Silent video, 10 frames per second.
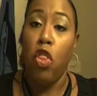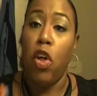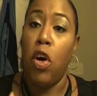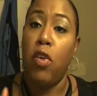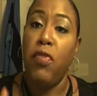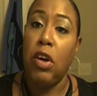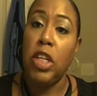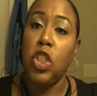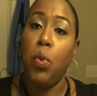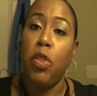the
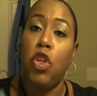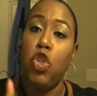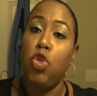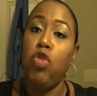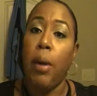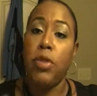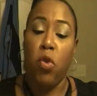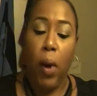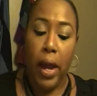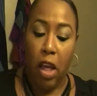foundation with the 2 drops
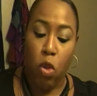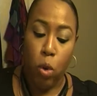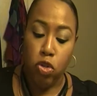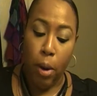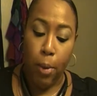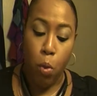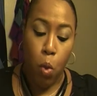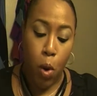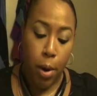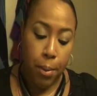of white and the 1 drop
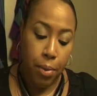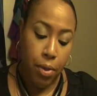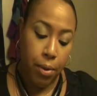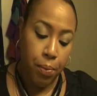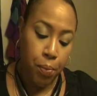of warmth